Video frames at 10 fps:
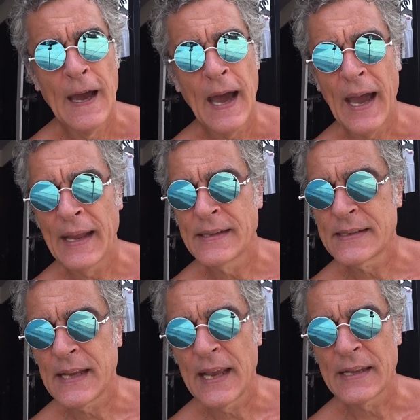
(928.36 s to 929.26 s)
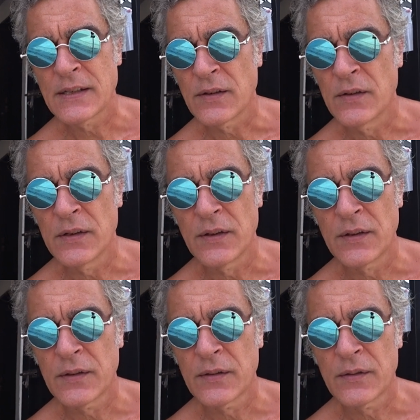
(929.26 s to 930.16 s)
I'd say it's a good
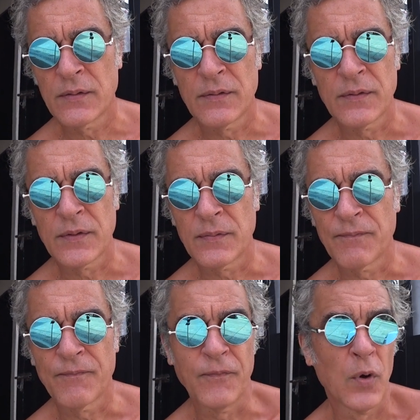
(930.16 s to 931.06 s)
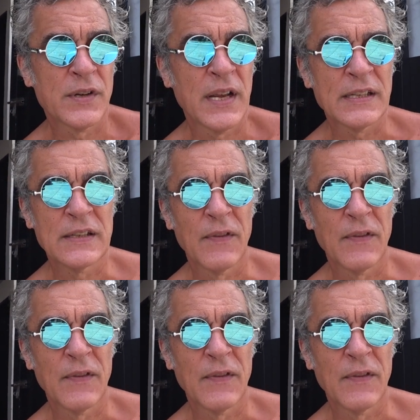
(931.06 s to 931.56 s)
4/10